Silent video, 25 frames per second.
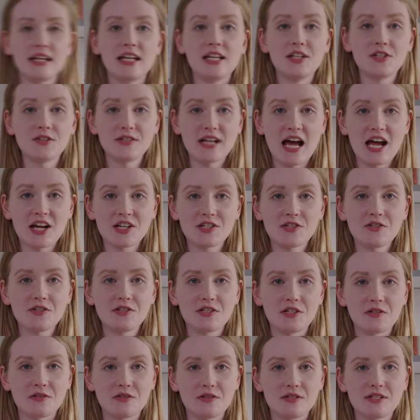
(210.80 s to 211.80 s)
International
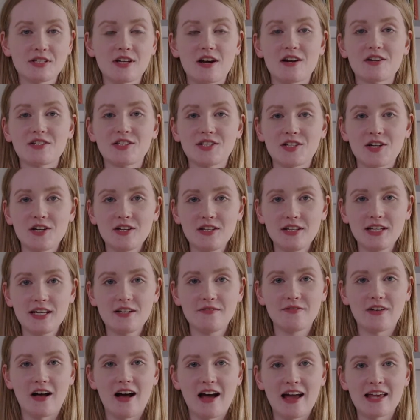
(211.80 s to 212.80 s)
students are certainly
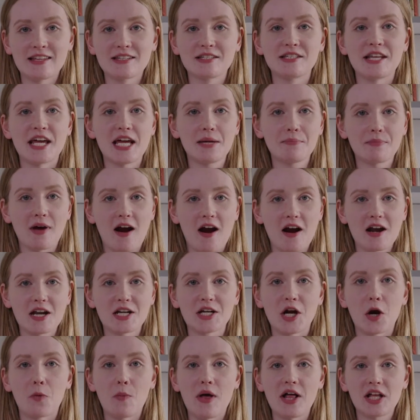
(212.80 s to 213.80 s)
advised to take part
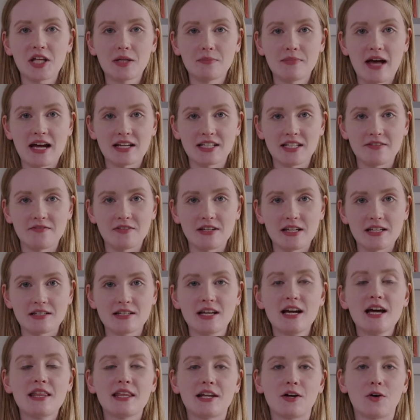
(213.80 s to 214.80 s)
in our welcome activities
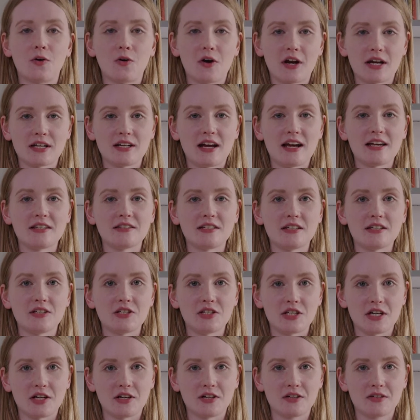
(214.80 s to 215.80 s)
that are organised
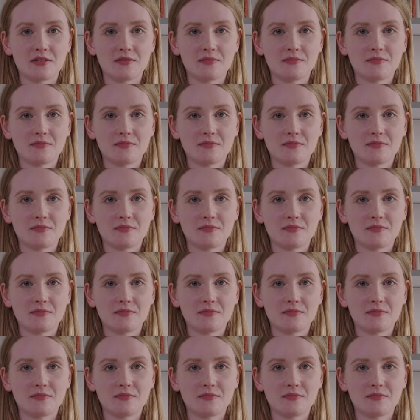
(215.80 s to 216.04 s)
each year.